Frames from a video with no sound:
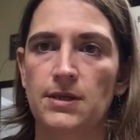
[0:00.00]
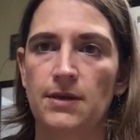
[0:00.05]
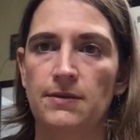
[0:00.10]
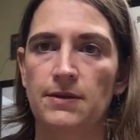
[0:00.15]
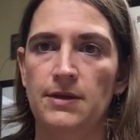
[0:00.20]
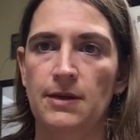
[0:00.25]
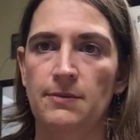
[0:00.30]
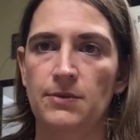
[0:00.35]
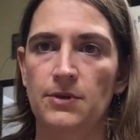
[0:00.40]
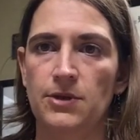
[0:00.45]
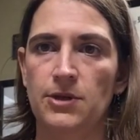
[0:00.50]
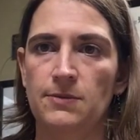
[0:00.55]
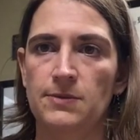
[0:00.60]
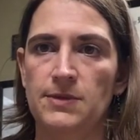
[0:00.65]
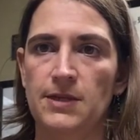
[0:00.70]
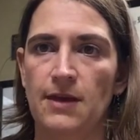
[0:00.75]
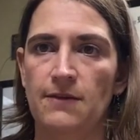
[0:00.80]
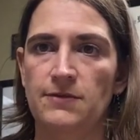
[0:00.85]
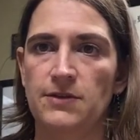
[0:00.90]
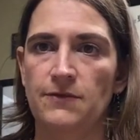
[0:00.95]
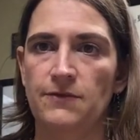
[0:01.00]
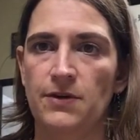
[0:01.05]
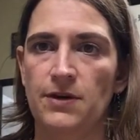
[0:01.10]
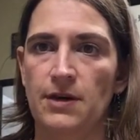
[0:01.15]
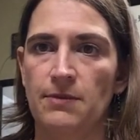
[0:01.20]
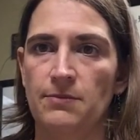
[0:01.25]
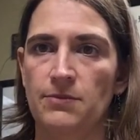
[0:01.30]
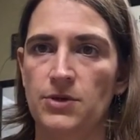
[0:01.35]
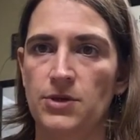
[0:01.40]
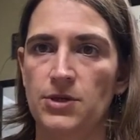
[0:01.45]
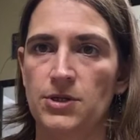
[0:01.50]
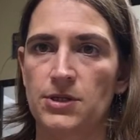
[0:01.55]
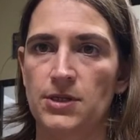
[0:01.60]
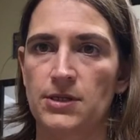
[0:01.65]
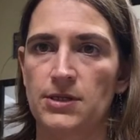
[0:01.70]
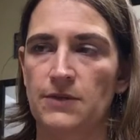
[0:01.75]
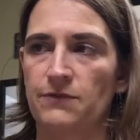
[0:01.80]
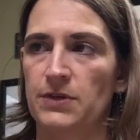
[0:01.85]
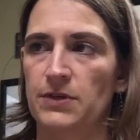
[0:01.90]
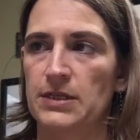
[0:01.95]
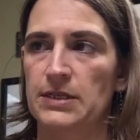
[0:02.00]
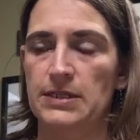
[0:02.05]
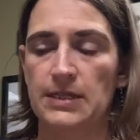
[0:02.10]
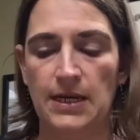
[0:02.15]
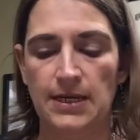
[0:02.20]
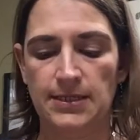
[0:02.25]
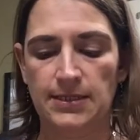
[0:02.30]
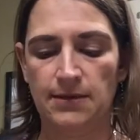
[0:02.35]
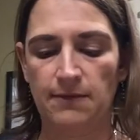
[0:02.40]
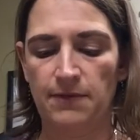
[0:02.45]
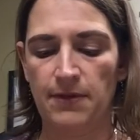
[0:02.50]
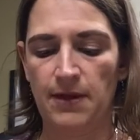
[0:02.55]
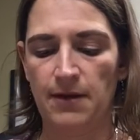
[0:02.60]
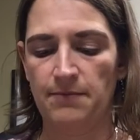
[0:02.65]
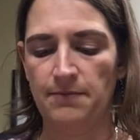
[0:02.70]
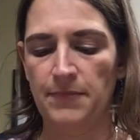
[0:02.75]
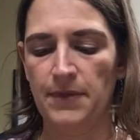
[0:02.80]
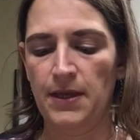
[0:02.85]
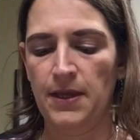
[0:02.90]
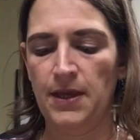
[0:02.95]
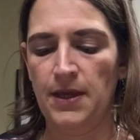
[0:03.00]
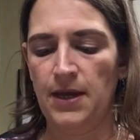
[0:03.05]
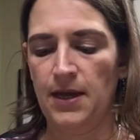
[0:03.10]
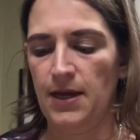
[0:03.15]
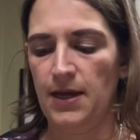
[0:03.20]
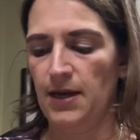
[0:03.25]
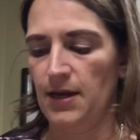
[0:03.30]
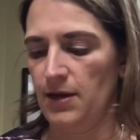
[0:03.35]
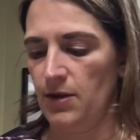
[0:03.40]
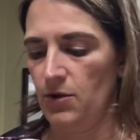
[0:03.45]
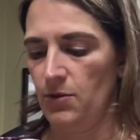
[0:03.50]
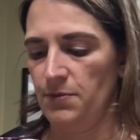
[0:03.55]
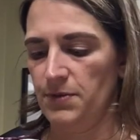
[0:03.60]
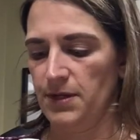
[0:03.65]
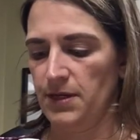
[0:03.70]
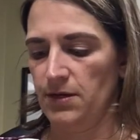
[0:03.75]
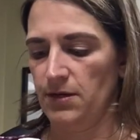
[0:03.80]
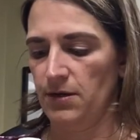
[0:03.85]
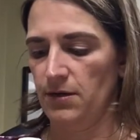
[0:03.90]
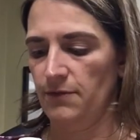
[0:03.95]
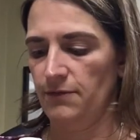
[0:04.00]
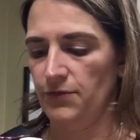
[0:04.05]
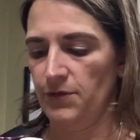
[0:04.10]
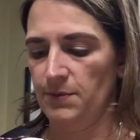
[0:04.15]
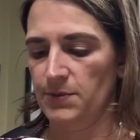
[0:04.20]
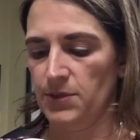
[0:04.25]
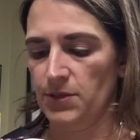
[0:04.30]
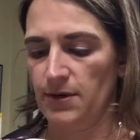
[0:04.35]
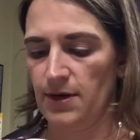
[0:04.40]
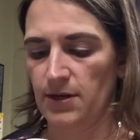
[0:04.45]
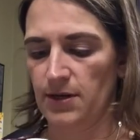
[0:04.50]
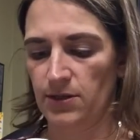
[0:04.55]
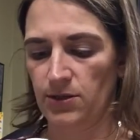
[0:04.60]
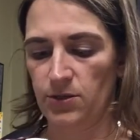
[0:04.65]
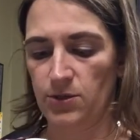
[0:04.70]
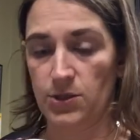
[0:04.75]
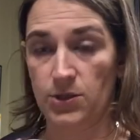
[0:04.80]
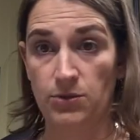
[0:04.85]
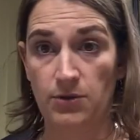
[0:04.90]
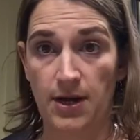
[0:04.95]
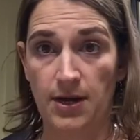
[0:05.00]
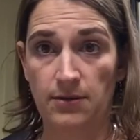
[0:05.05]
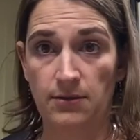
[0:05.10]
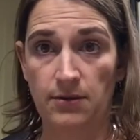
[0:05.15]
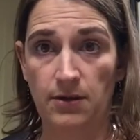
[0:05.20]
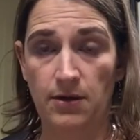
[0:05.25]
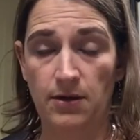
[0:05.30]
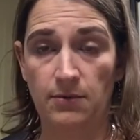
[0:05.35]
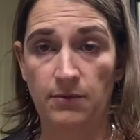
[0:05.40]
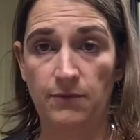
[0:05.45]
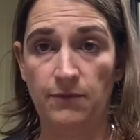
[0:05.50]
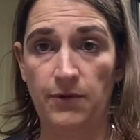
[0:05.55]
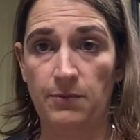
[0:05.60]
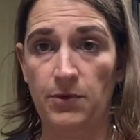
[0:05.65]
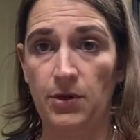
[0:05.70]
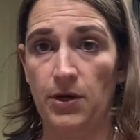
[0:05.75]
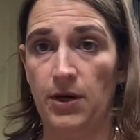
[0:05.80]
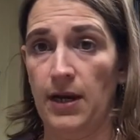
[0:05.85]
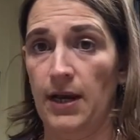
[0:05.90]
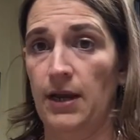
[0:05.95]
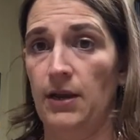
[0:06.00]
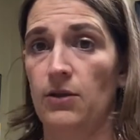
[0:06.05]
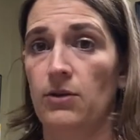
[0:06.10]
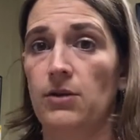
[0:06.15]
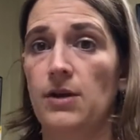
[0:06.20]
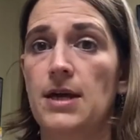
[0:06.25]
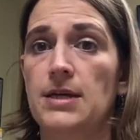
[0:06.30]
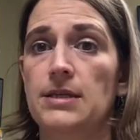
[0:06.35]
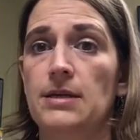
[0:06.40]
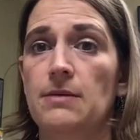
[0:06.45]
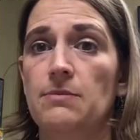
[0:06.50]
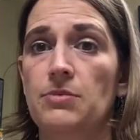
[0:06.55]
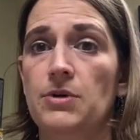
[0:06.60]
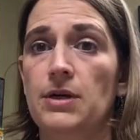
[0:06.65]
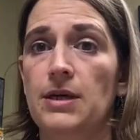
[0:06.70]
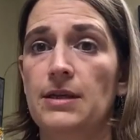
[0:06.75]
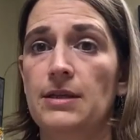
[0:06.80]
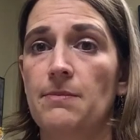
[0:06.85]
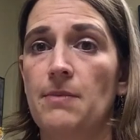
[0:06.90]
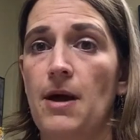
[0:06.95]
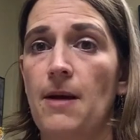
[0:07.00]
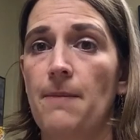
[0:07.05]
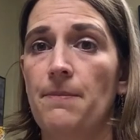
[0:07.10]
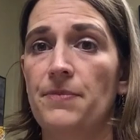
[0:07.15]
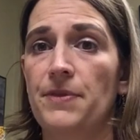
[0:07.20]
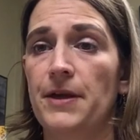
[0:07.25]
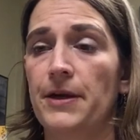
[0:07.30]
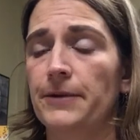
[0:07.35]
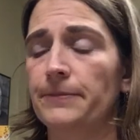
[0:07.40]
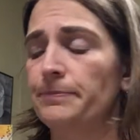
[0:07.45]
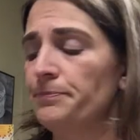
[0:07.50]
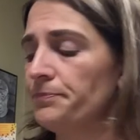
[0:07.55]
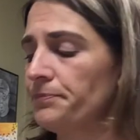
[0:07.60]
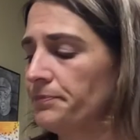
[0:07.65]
And the number cubes have different numbers on different sides of them. And I hope that it all flips around and looks right from your angle as I'm putting them up there.